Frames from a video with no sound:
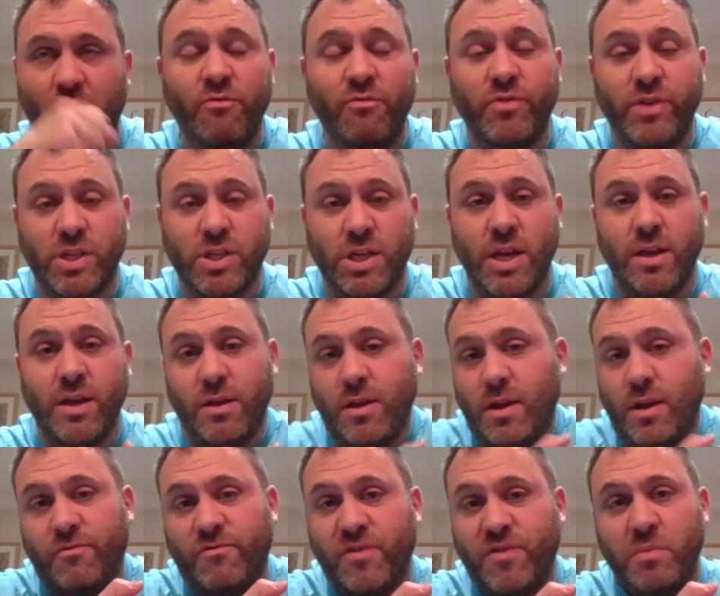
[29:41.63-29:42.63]
Obviously,
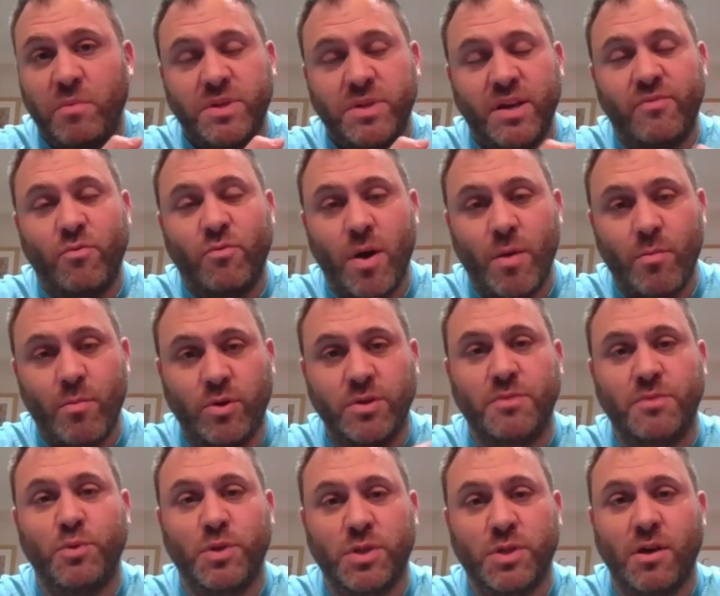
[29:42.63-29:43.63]
it flips the other way because
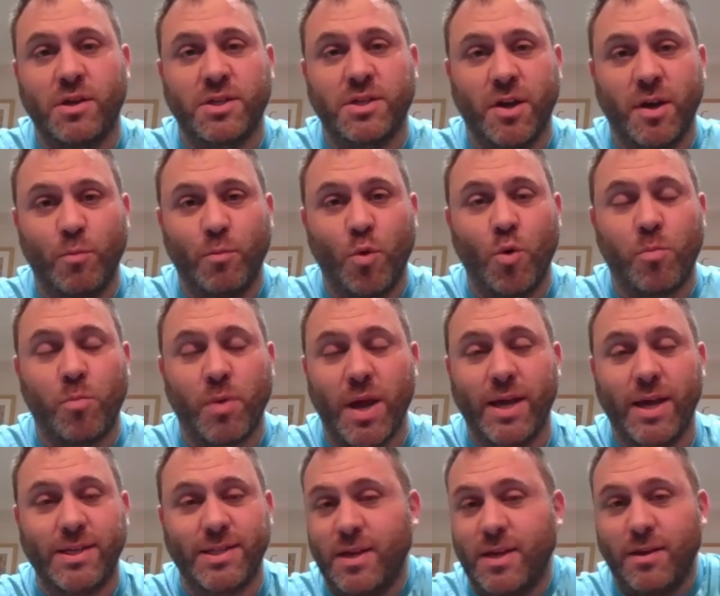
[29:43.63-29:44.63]
we start signing more
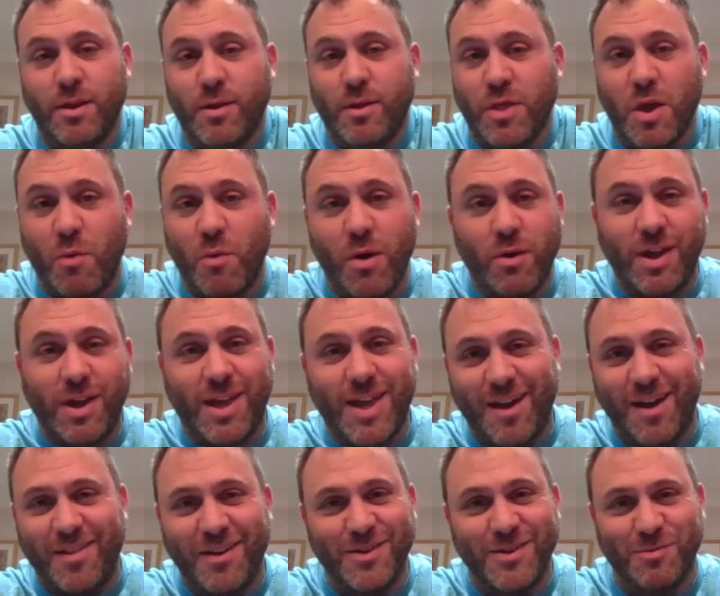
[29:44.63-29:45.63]
players, then they won't
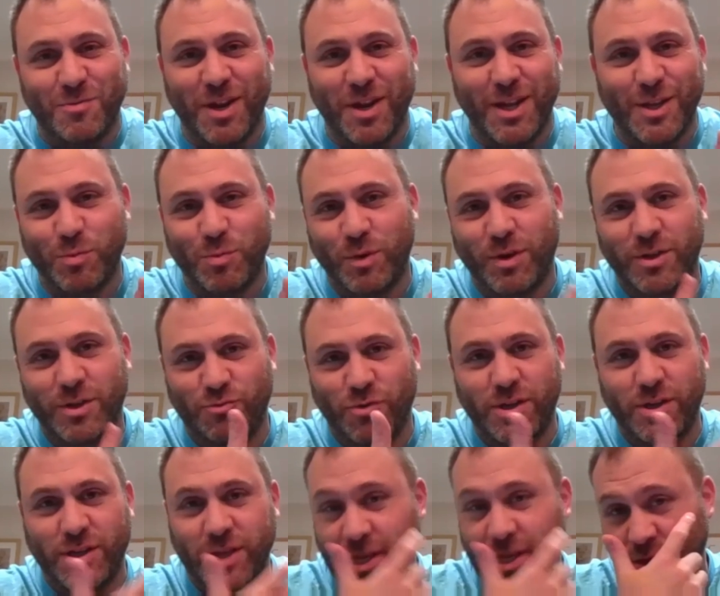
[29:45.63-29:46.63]
get those minutes because
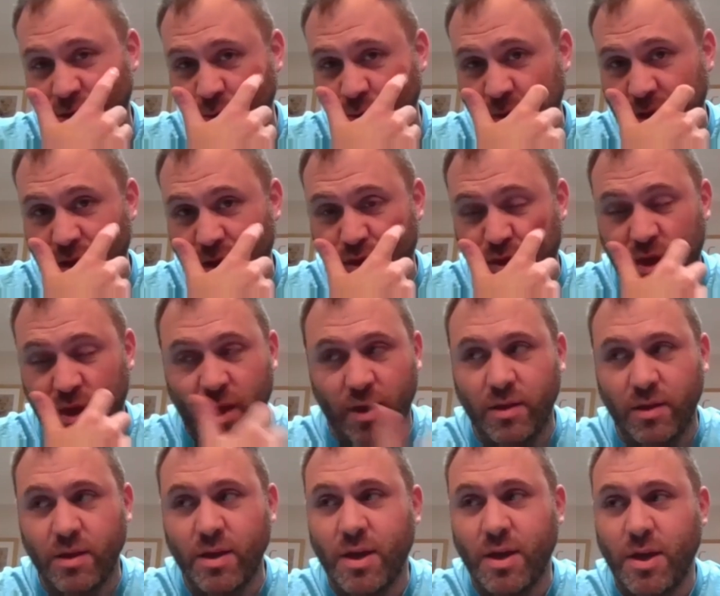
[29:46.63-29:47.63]
rotation will be a
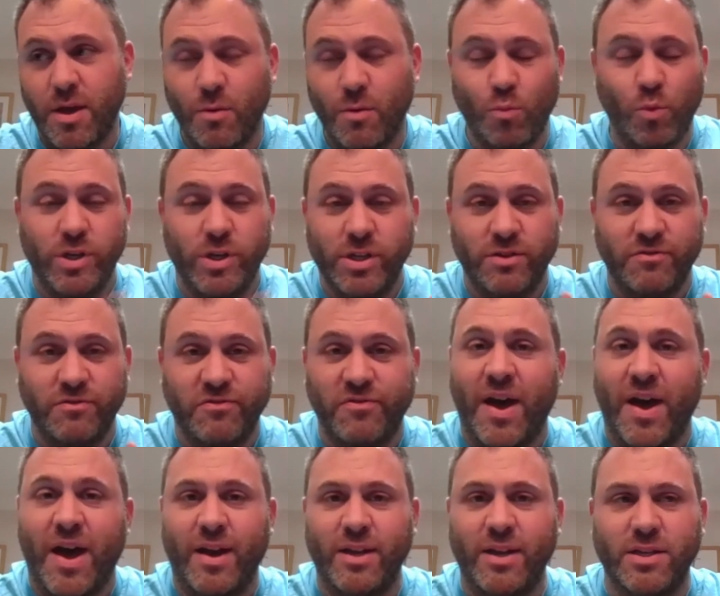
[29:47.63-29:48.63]
thing, which as a
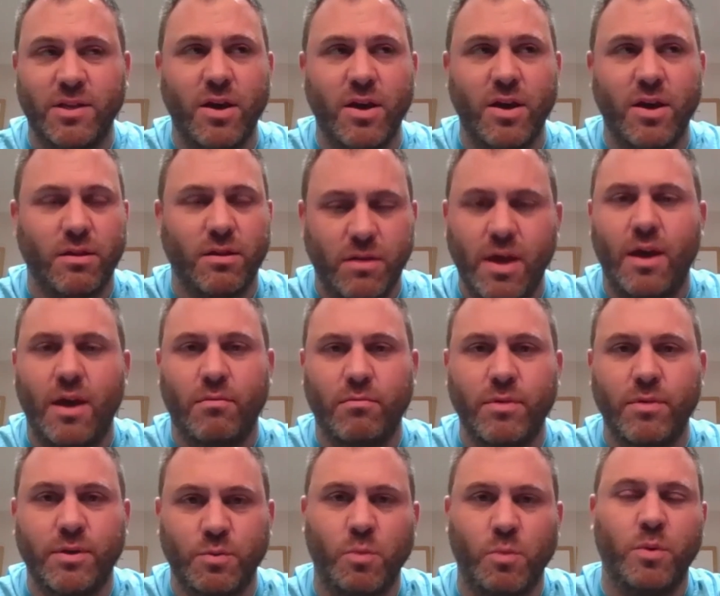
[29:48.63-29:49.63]
fan is like, yeah,
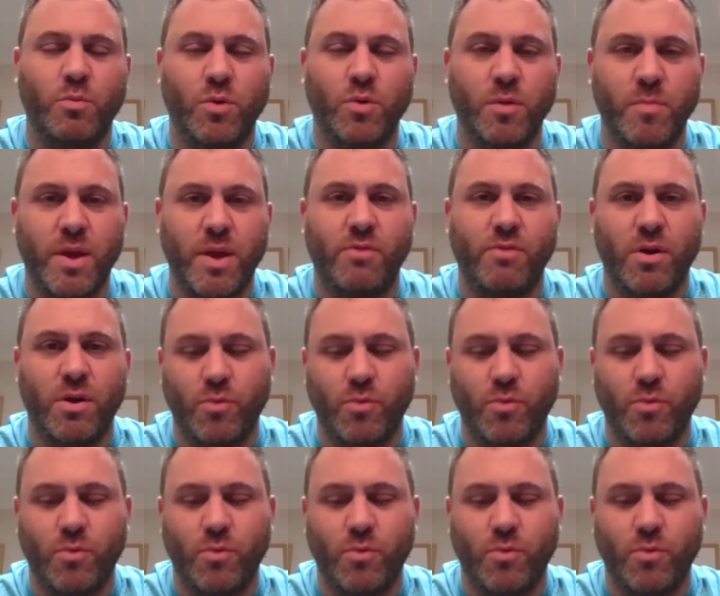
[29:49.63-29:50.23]
that's what we want to be, right?